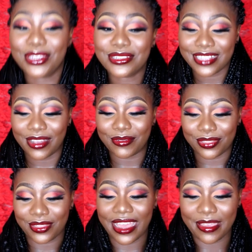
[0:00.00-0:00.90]
gonna start
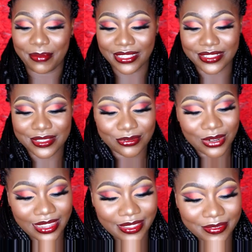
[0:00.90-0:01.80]
with the eye pencil,
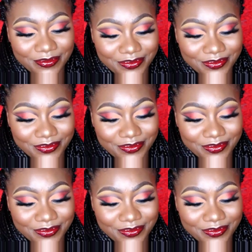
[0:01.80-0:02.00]
right?